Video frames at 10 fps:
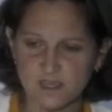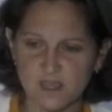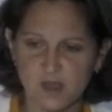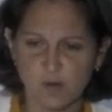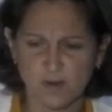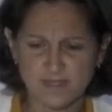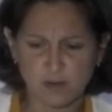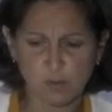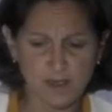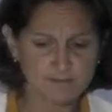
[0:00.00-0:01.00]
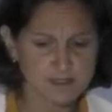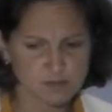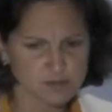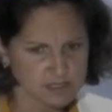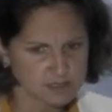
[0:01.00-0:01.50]
When they arrive in the
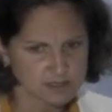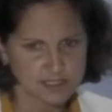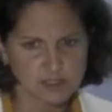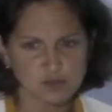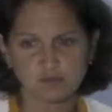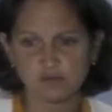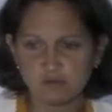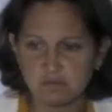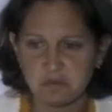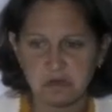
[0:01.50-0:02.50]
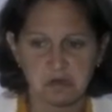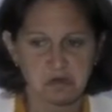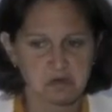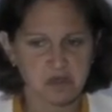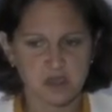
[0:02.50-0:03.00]
resuscitation room,
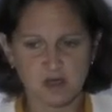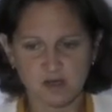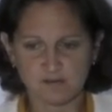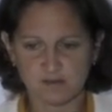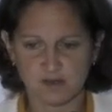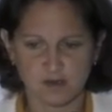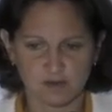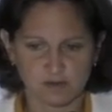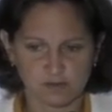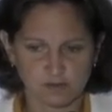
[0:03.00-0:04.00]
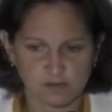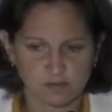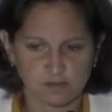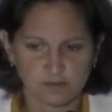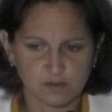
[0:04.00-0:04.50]
they have,
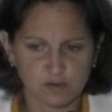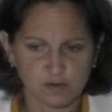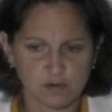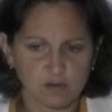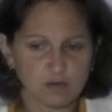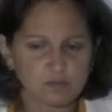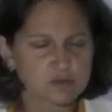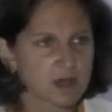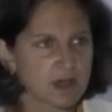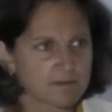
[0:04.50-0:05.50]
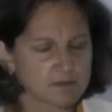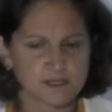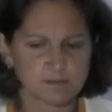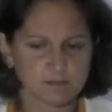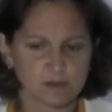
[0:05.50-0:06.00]
for almost half of
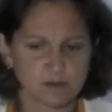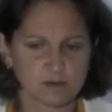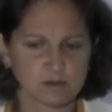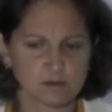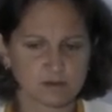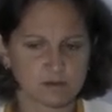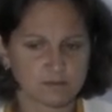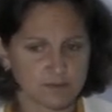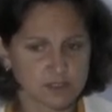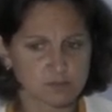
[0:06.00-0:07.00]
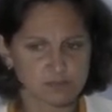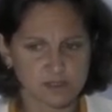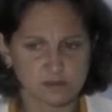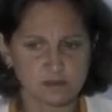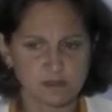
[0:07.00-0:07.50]
them,
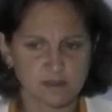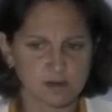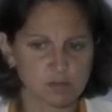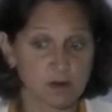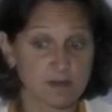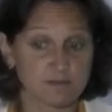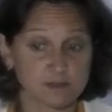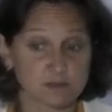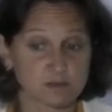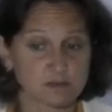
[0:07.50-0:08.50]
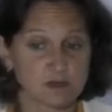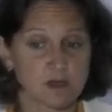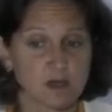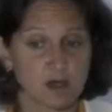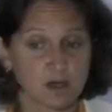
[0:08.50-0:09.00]
vasopressor, and they arrive with a
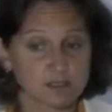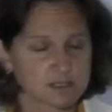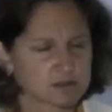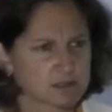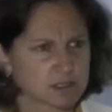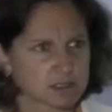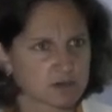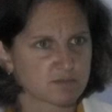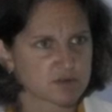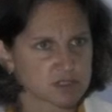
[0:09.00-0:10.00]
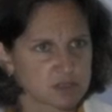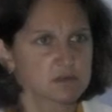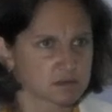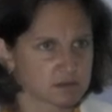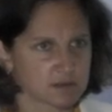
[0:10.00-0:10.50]
high systolic arterial pressure,
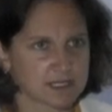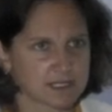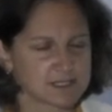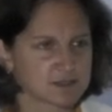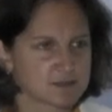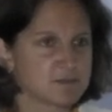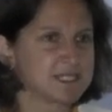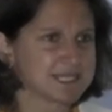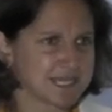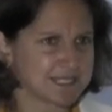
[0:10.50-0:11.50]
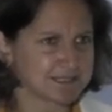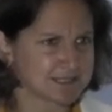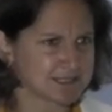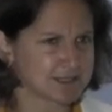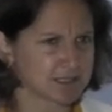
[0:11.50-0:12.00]
at least a maintained
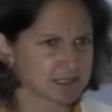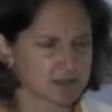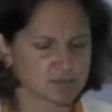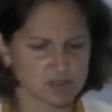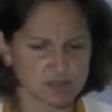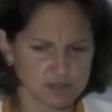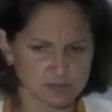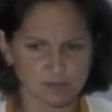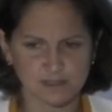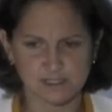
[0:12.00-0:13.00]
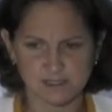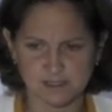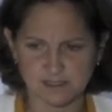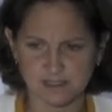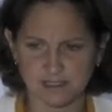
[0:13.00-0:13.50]
systolic arterial pressure, and we will discuss
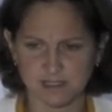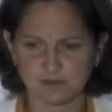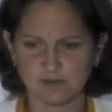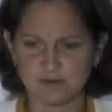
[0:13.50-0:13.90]
that later on.